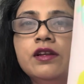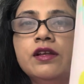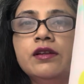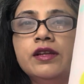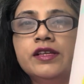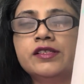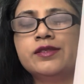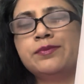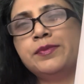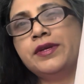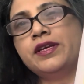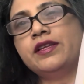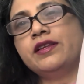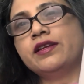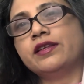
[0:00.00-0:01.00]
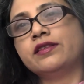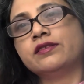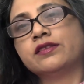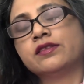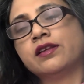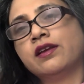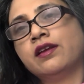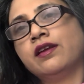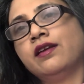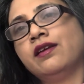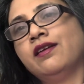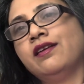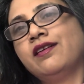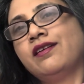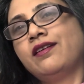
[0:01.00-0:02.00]
an experience,
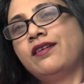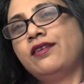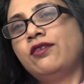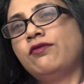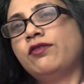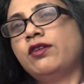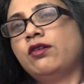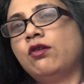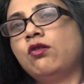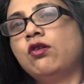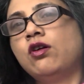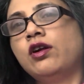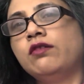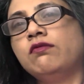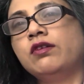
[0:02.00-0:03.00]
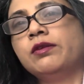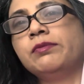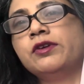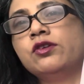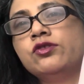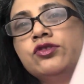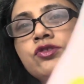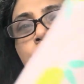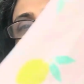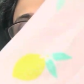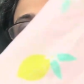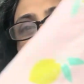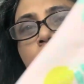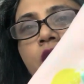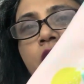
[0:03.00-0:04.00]
kind of an odd one, because
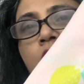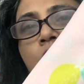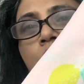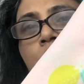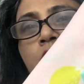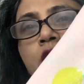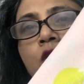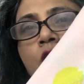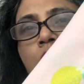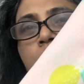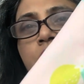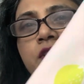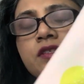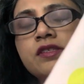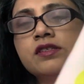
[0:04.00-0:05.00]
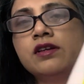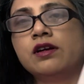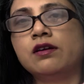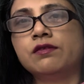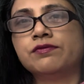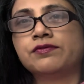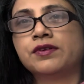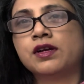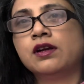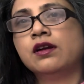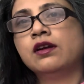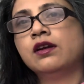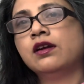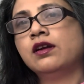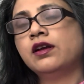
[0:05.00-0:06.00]
usually Hobby Lobby staff
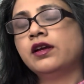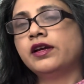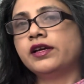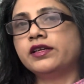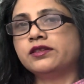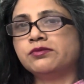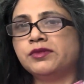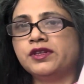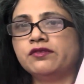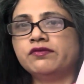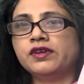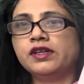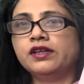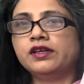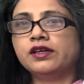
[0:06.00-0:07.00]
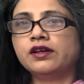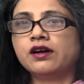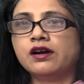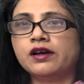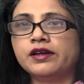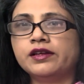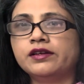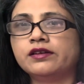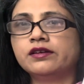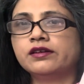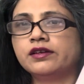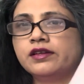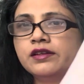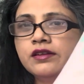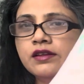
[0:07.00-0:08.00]
has been very kind
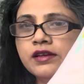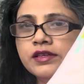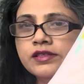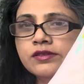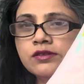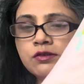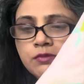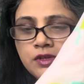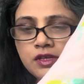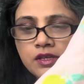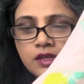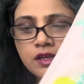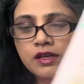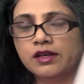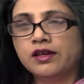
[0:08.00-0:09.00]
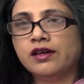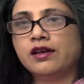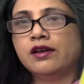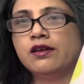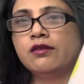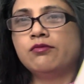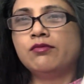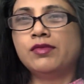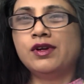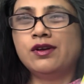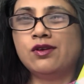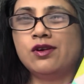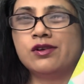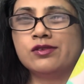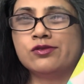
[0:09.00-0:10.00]
and nice to me, but
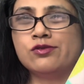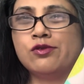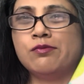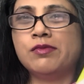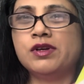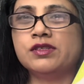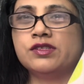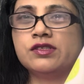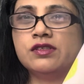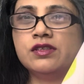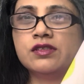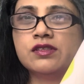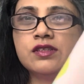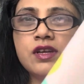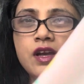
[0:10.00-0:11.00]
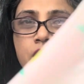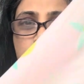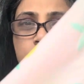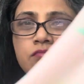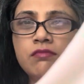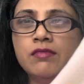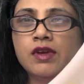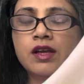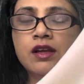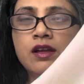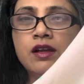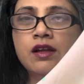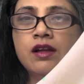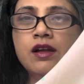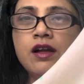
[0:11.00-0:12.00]
not so much this time.
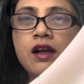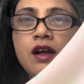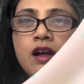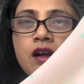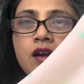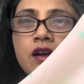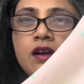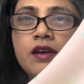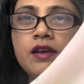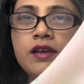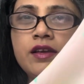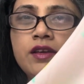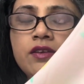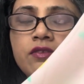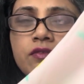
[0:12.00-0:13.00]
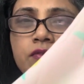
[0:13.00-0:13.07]
I